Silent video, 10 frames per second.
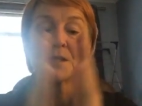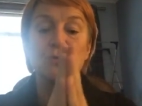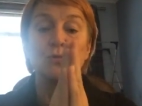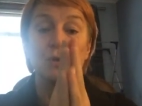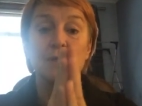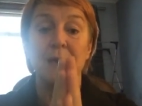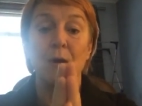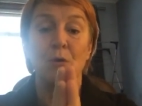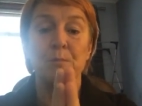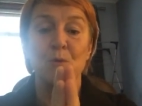So
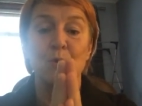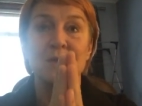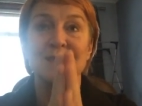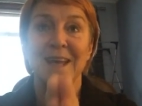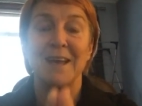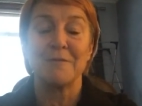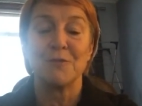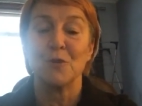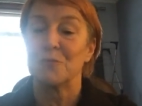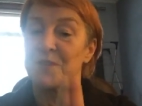get on board, get
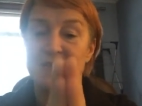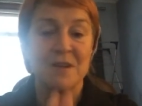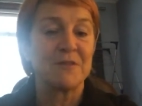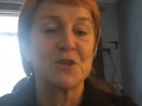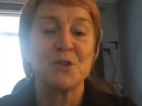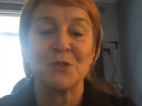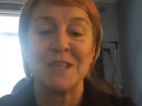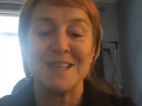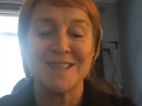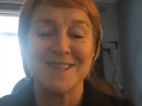involved. It's never too
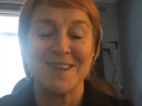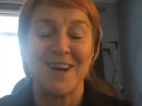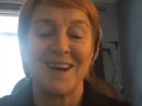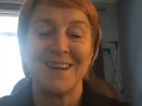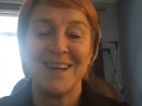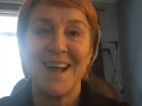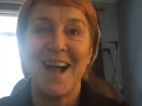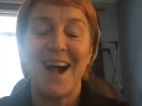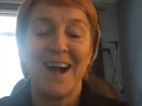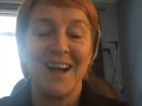late to start.
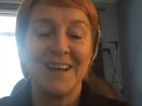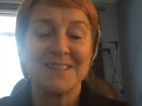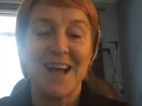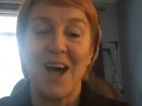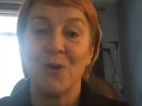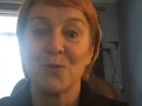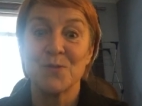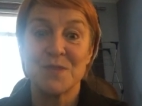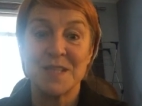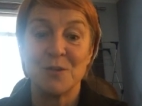And I'll
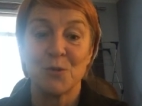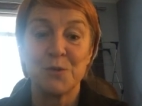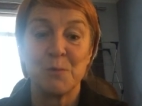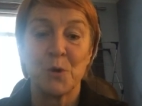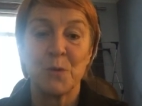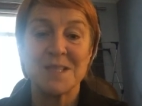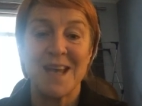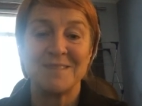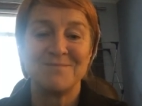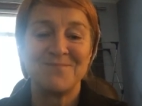see you all tomorrow at
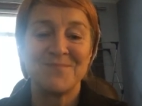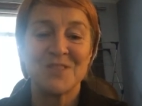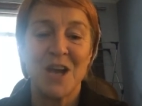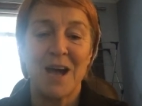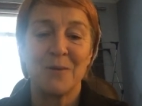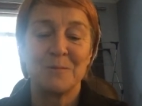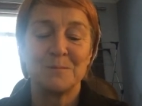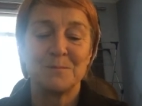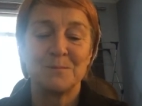10. Ciao.